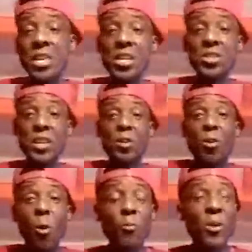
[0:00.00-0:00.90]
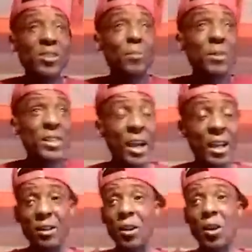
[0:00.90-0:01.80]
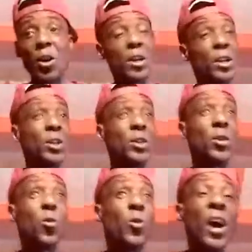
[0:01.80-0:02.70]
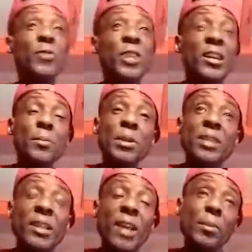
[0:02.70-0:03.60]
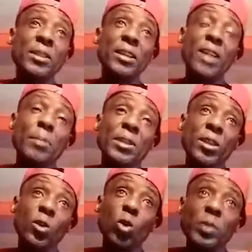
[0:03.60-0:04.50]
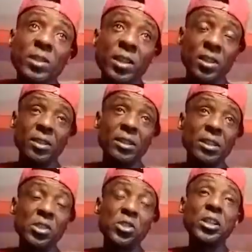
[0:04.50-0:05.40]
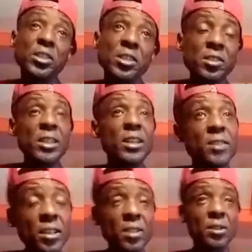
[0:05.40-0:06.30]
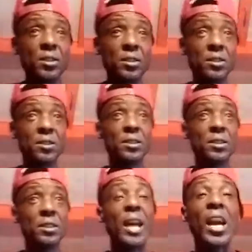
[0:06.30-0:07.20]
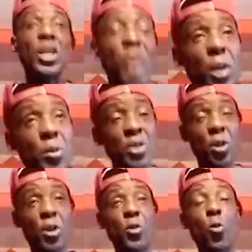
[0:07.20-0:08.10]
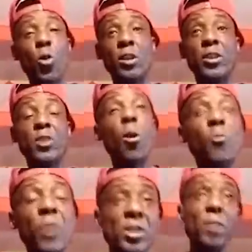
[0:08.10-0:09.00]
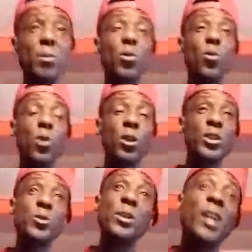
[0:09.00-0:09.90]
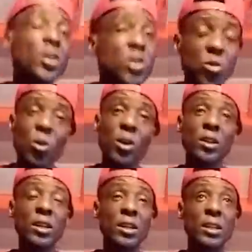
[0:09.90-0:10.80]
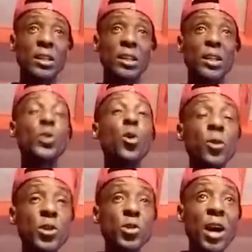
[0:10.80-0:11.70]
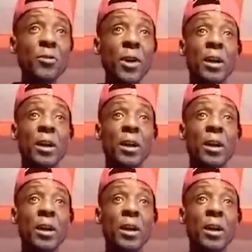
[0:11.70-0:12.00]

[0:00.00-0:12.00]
decent, comfortable girl, we have the glimity, glamity, glamity, gloomity, sickity, statey, the I shall return all, the comfortable all, the relaxed all, you know what if a jaffa?